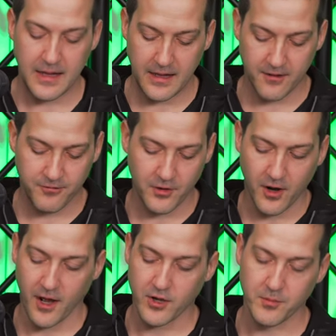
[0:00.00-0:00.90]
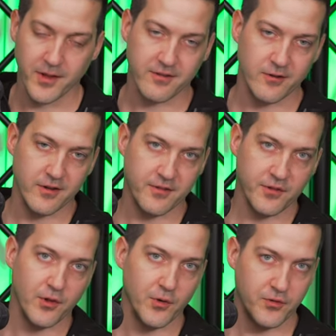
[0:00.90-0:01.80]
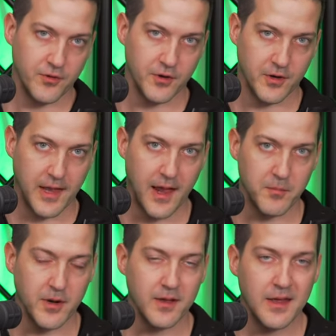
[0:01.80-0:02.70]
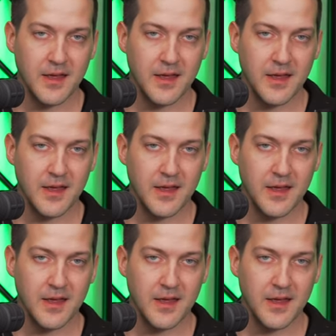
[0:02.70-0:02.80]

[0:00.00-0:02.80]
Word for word: if your audio mixer is close to your camera.